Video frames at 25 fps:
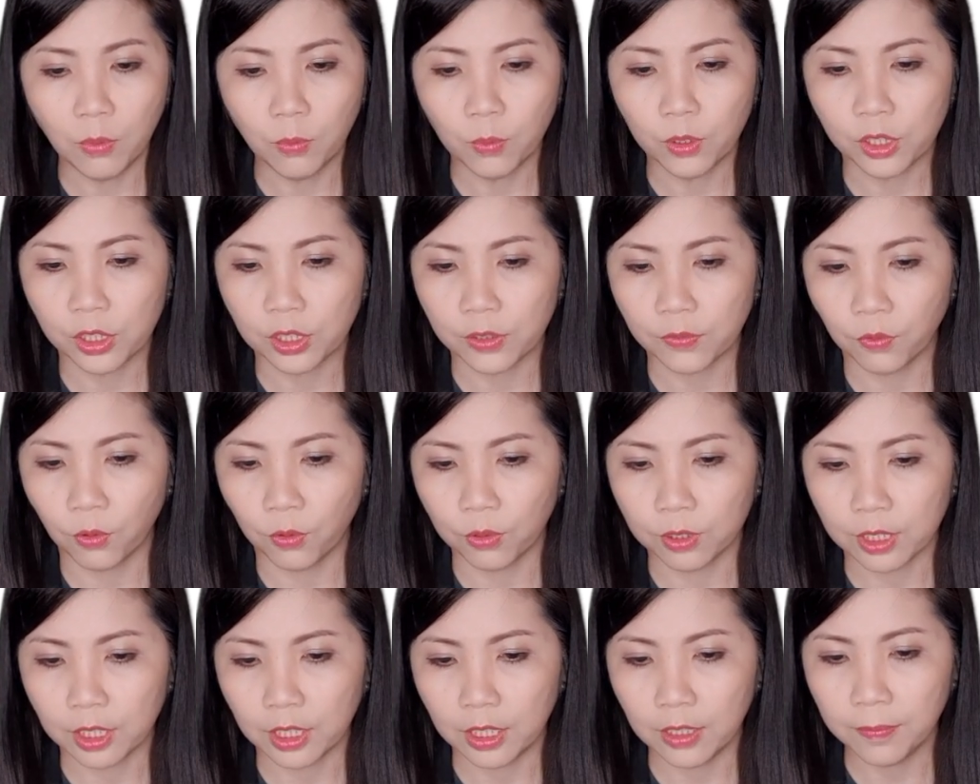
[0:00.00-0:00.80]
which is
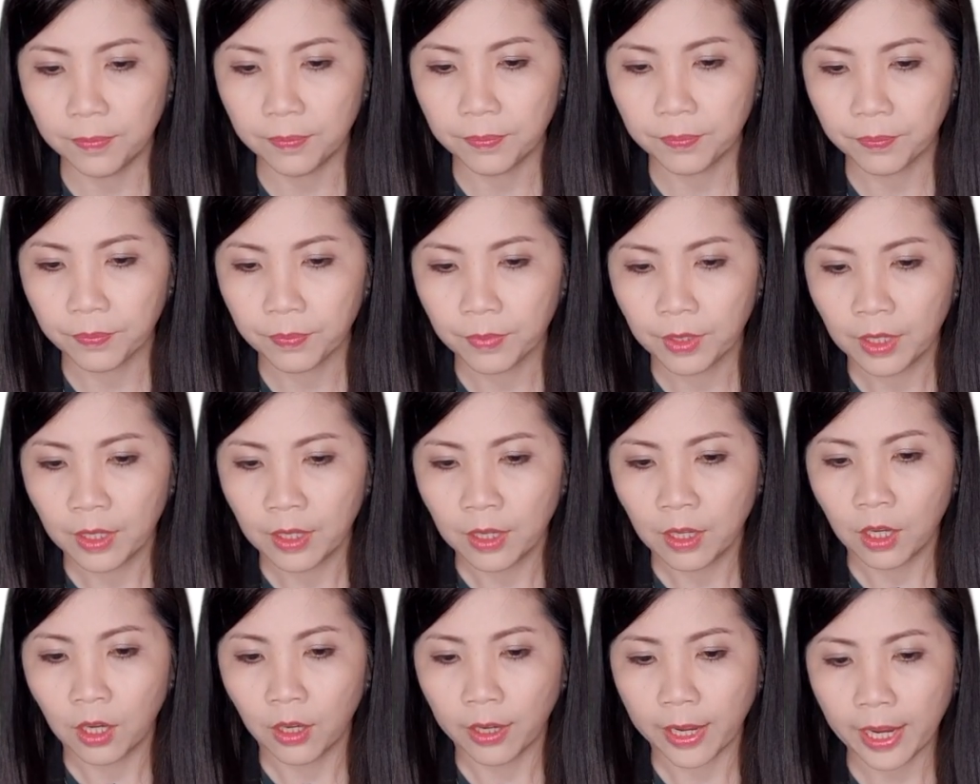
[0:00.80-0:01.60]
14.
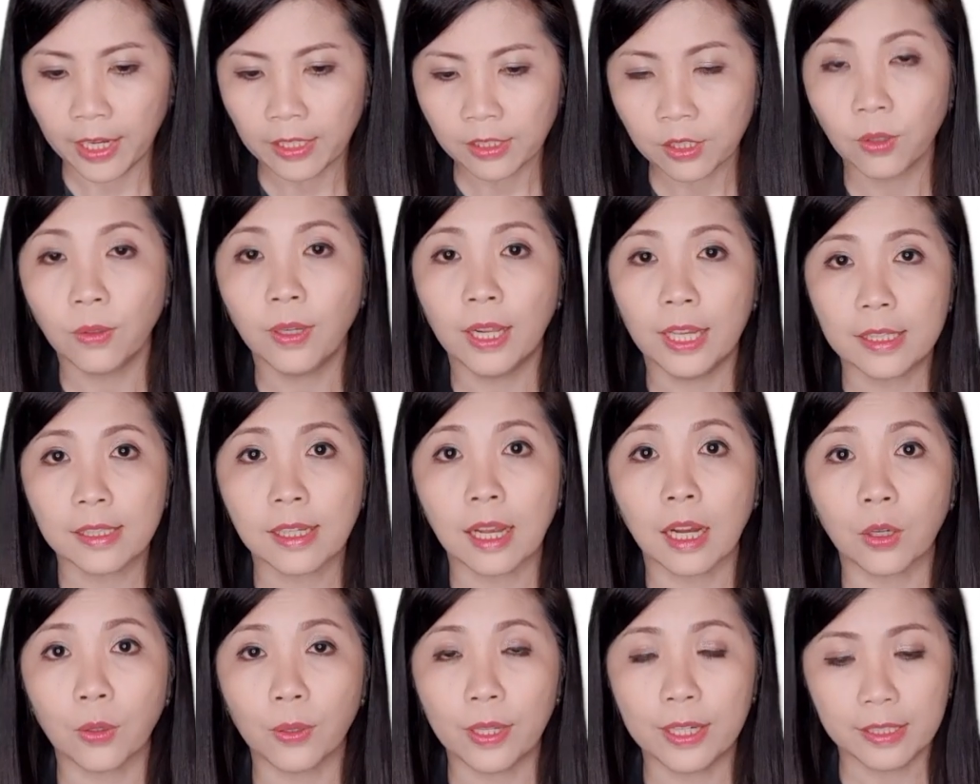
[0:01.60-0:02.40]
Okay, so let's
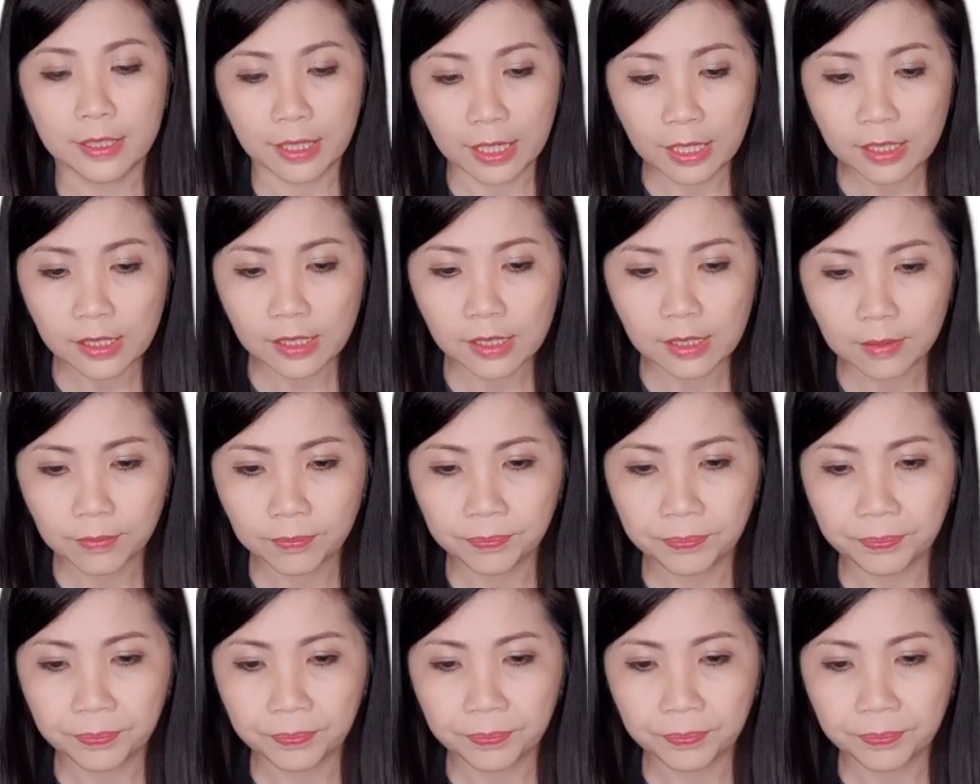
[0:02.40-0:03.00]
calculate this.